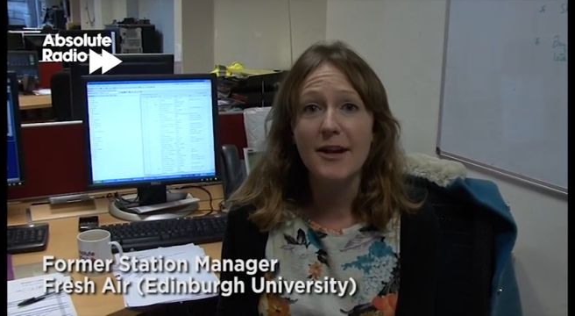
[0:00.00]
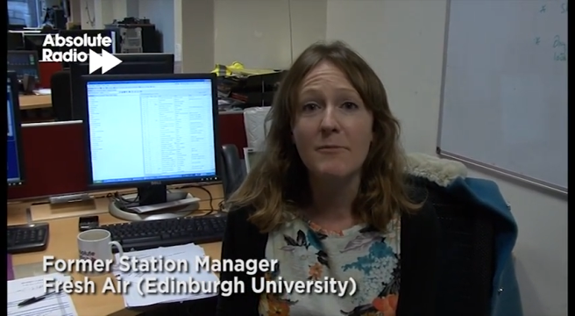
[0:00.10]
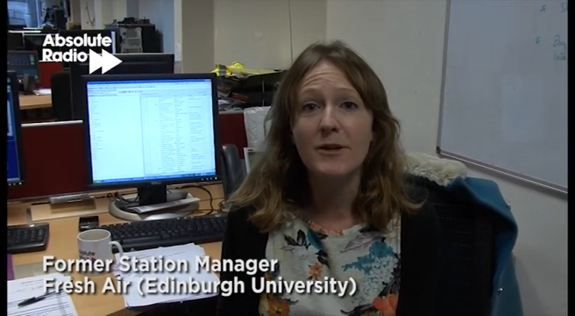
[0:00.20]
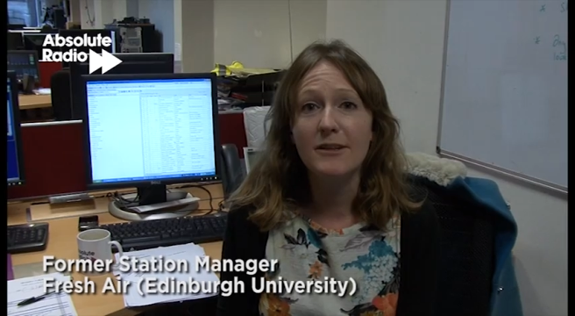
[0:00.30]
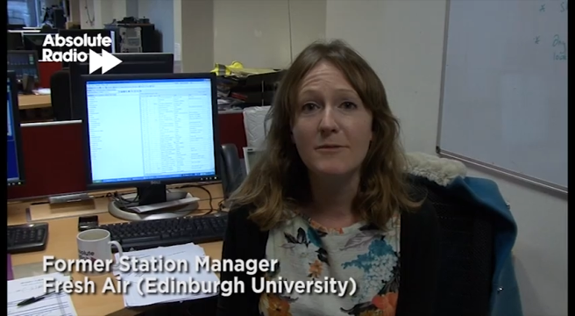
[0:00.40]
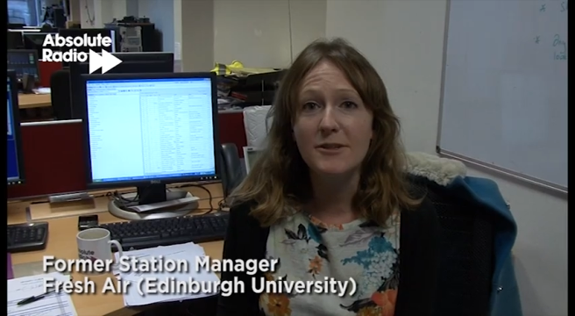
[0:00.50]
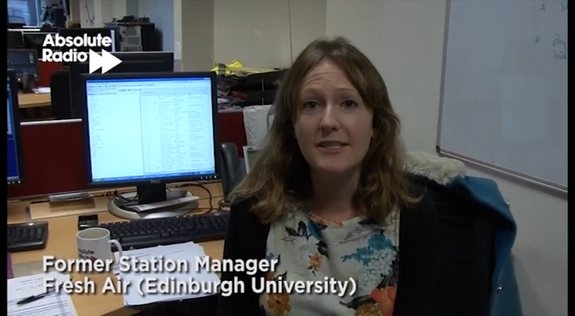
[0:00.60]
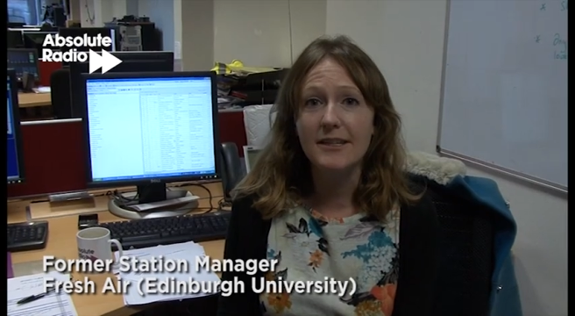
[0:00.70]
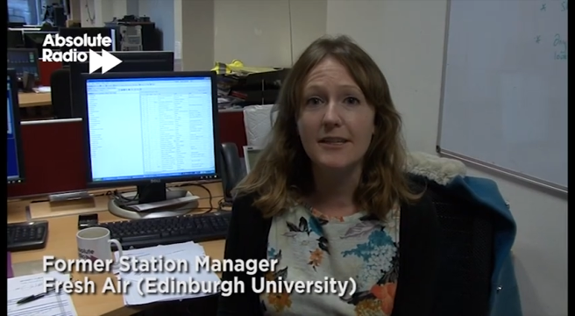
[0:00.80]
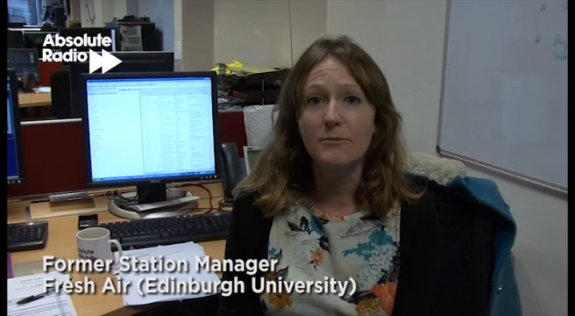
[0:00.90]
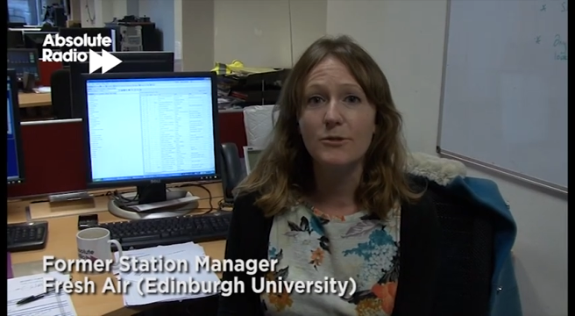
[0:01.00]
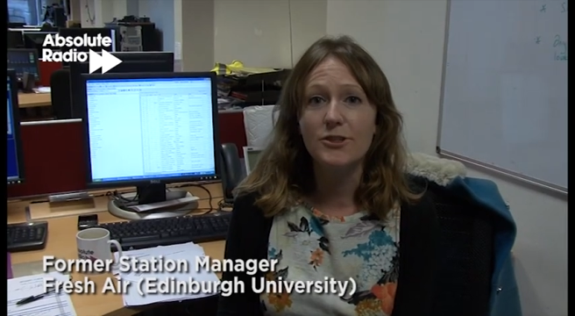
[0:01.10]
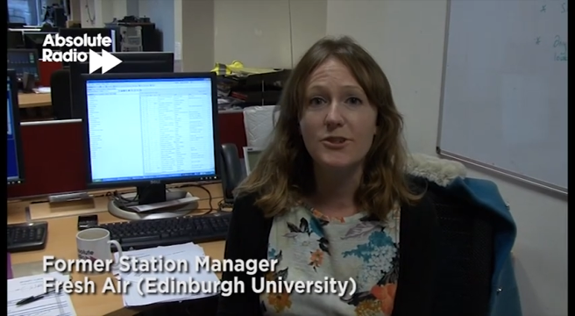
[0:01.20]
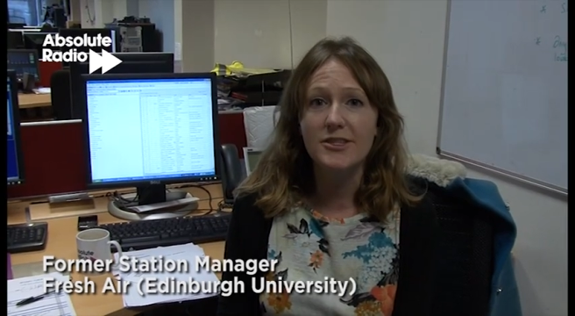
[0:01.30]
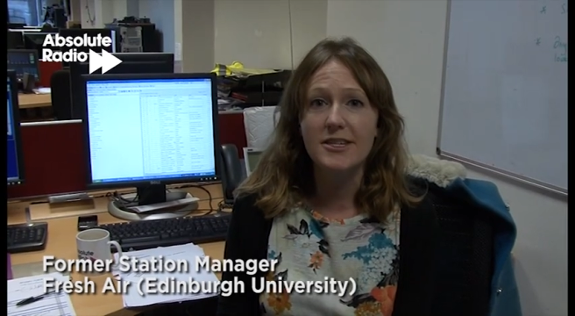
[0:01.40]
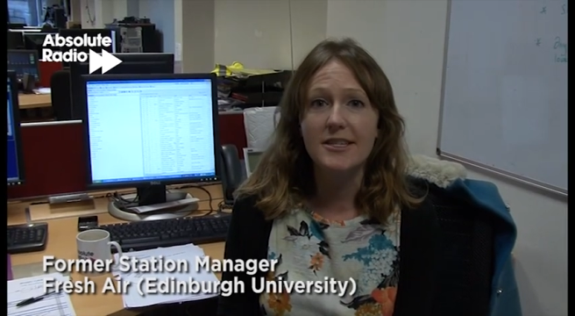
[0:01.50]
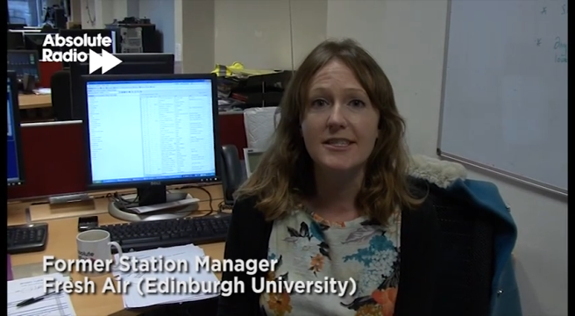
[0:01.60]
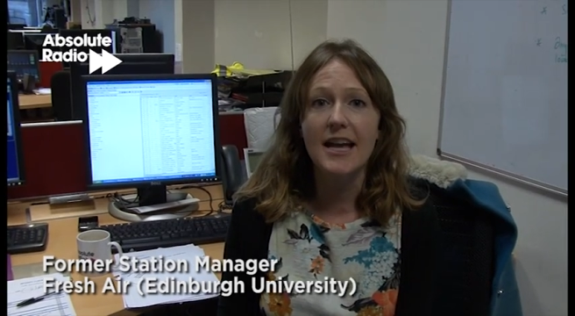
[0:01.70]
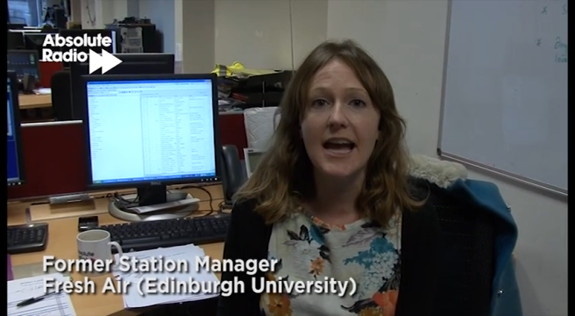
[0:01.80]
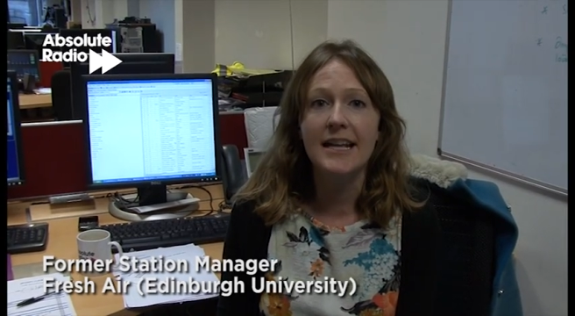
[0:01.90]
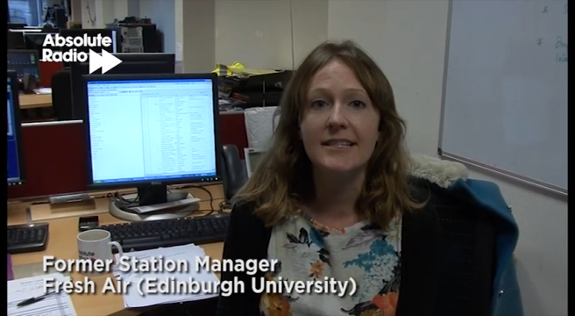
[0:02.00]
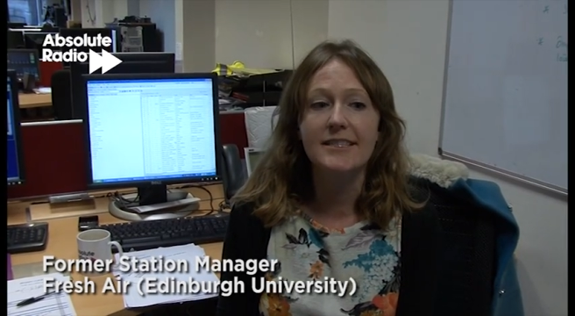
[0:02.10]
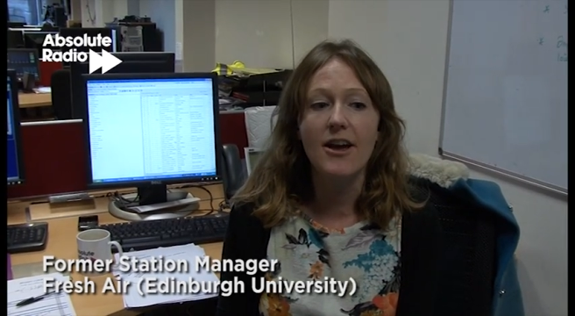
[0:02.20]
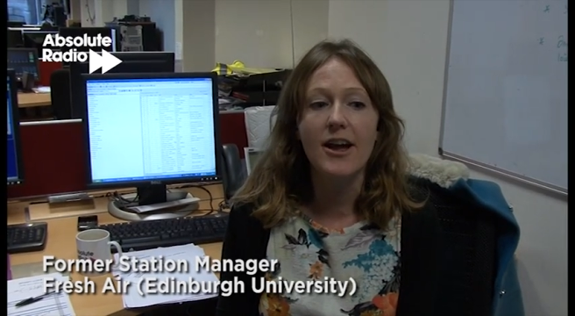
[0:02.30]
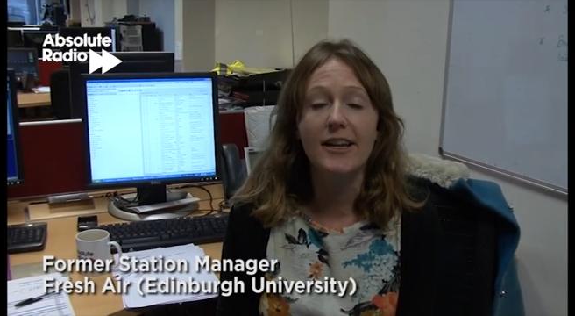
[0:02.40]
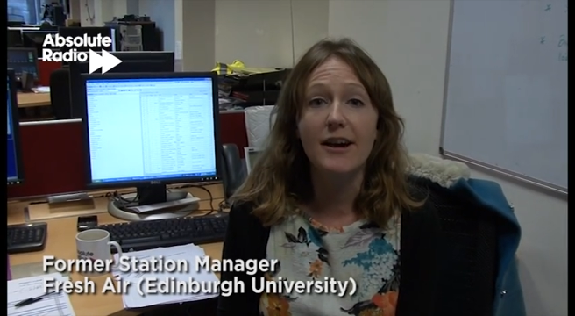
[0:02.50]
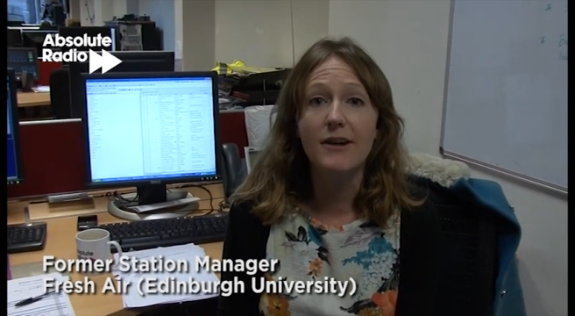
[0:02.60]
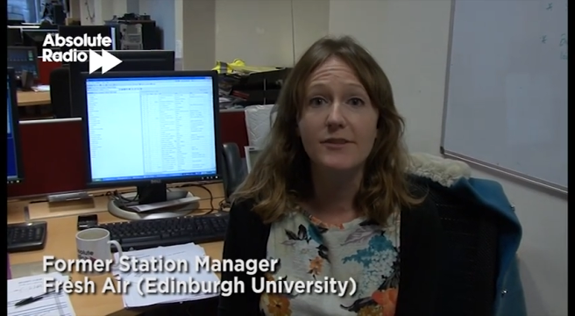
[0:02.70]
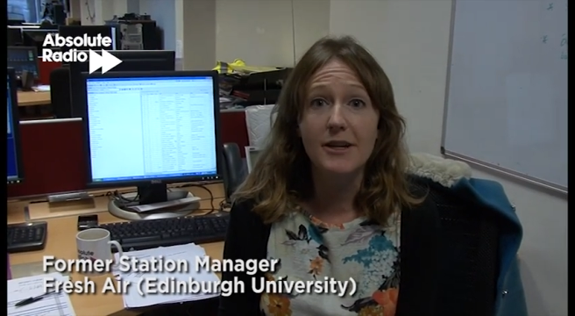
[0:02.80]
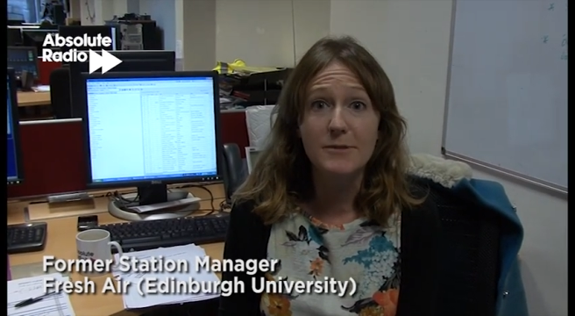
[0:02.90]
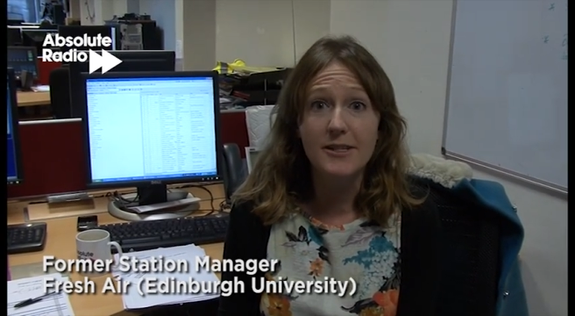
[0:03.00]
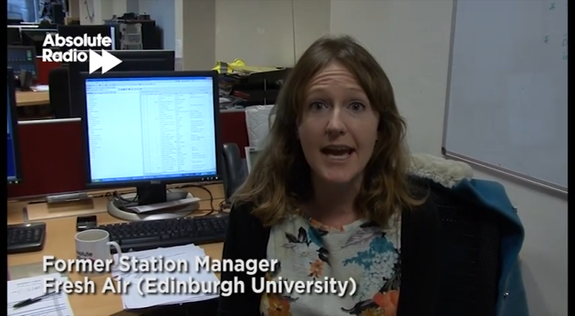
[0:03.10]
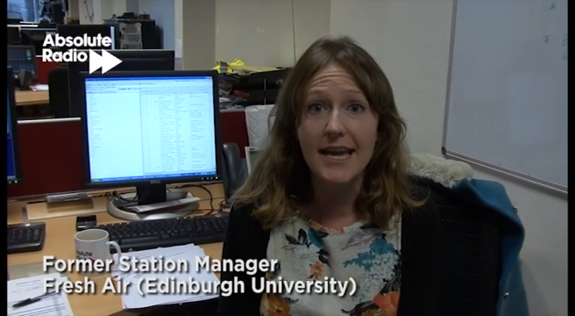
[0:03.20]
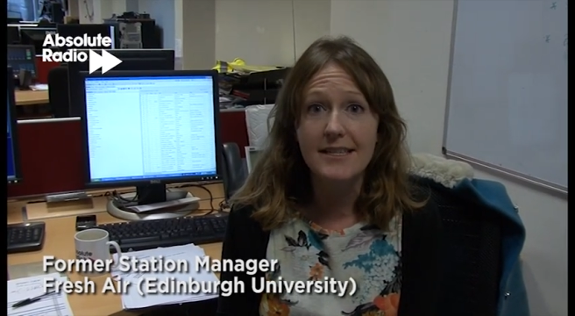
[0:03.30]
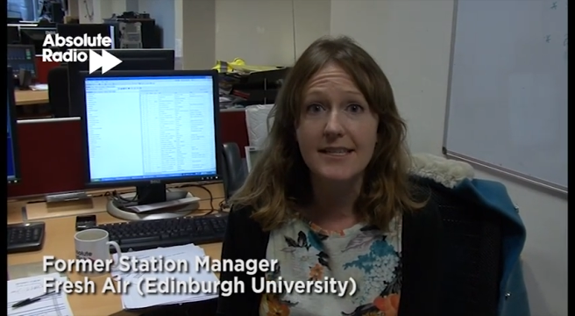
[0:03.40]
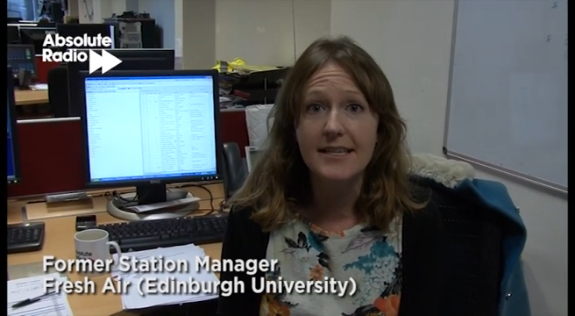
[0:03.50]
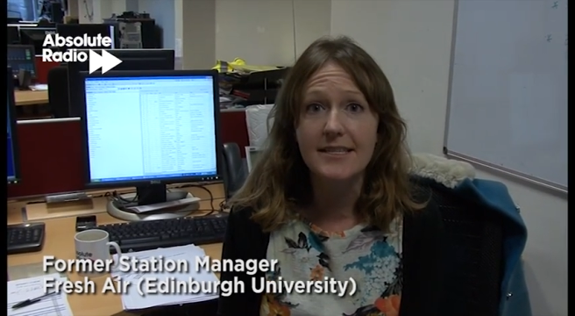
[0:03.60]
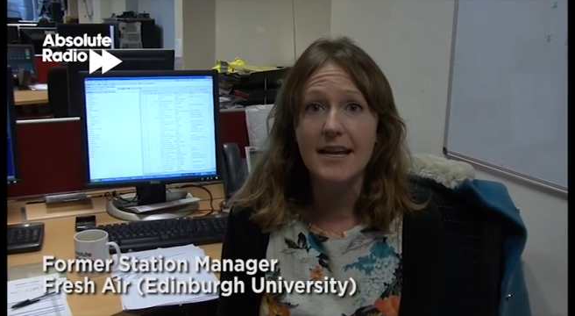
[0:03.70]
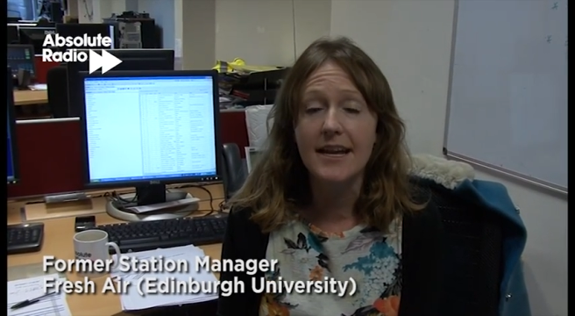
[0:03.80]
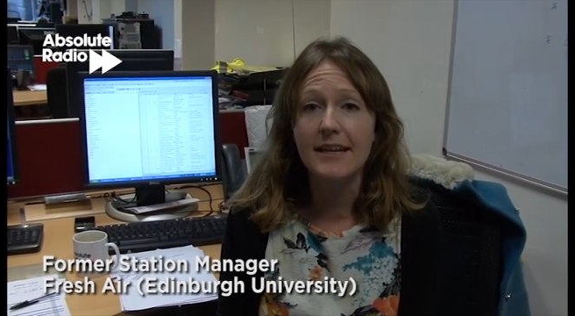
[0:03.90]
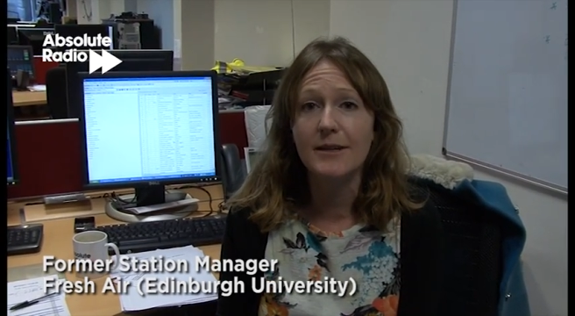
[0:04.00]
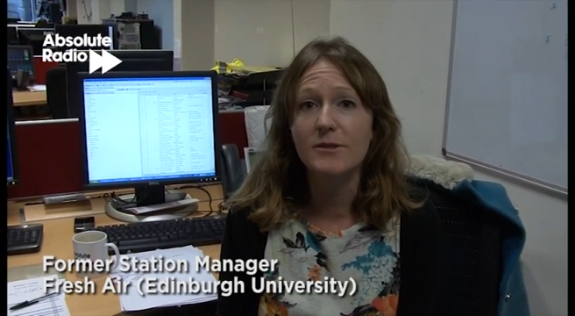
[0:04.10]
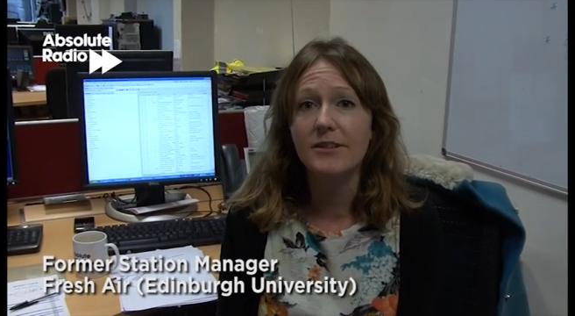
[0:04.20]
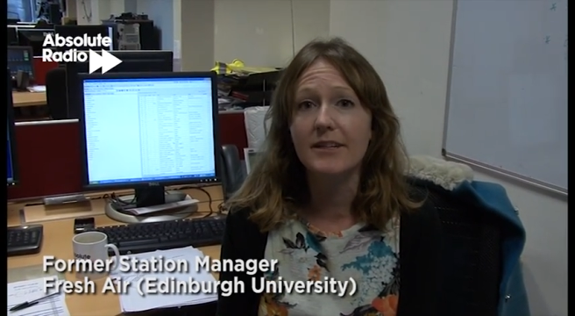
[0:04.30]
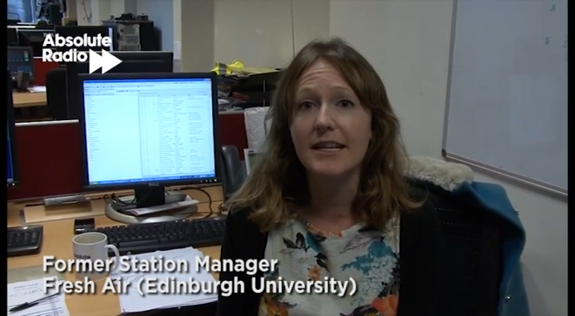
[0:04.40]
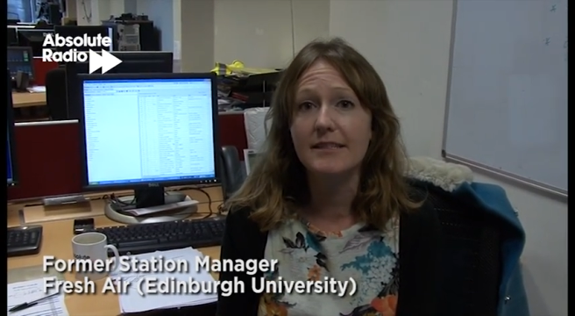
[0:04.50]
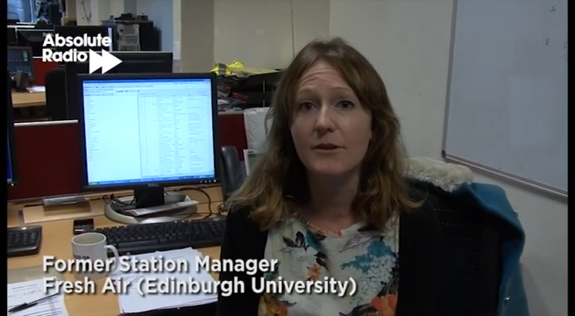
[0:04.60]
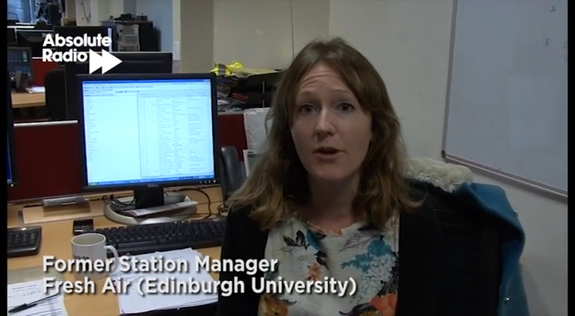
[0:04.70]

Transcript: I'm one of the music producers and I look after Absolute 80s and Absolute Classic